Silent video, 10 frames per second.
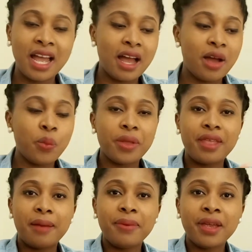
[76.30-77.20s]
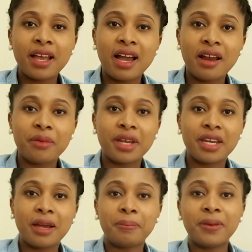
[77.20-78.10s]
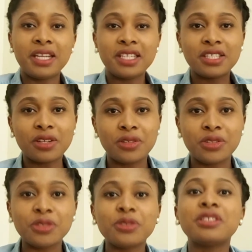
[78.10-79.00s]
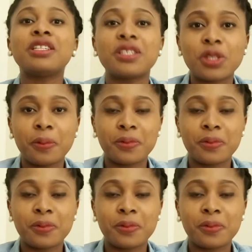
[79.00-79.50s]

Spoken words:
And when they are being carried and placed on you, they stop